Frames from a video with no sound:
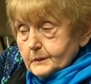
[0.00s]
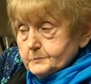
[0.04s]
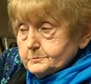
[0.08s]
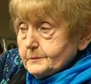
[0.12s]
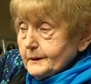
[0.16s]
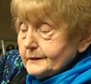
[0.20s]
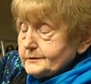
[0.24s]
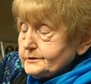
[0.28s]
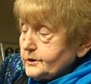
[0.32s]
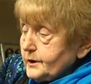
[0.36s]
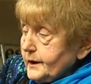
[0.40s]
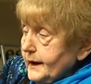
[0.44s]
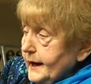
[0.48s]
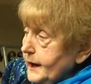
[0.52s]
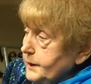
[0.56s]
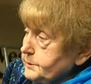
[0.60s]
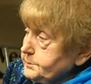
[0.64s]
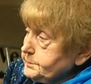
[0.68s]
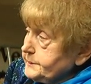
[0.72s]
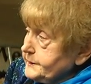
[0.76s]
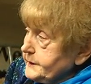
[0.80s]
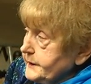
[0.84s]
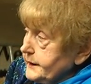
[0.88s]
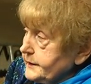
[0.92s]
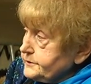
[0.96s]
But the
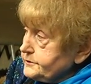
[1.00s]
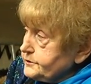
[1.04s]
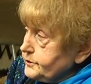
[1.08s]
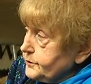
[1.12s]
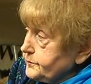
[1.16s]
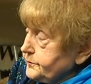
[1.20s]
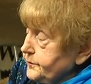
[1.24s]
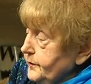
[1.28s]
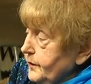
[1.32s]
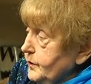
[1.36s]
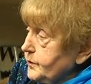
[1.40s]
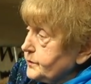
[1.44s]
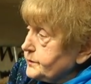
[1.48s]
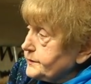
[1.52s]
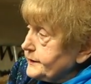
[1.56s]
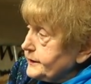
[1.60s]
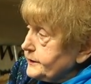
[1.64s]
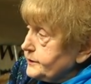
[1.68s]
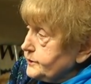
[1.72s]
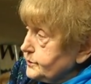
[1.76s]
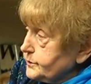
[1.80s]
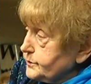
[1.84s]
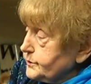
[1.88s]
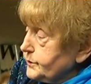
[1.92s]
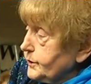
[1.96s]
happiness of our
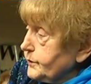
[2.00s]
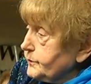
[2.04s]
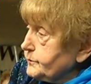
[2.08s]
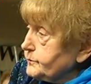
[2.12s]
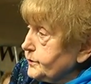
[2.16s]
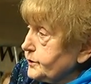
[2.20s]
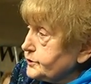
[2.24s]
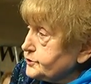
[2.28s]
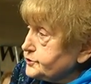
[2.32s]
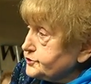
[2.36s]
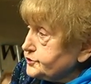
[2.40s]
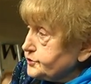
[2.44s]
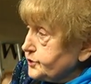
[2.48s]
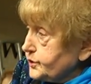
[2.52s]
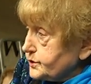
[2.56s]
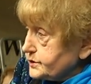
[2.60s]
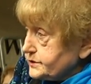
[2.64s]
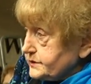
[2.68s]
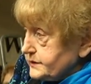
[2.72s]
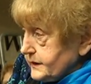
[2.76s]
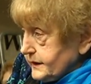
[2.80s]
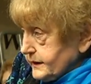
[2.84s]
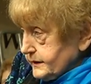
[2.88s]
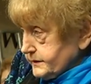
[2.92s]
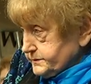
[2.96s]
reunion was
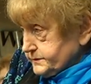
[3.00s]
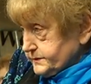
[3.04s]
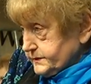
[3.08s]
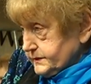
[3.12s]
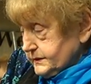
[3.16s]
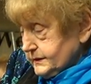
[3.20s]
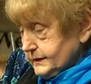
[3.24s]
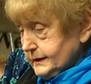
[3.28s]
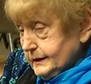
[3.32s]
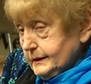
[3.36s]
short-lived.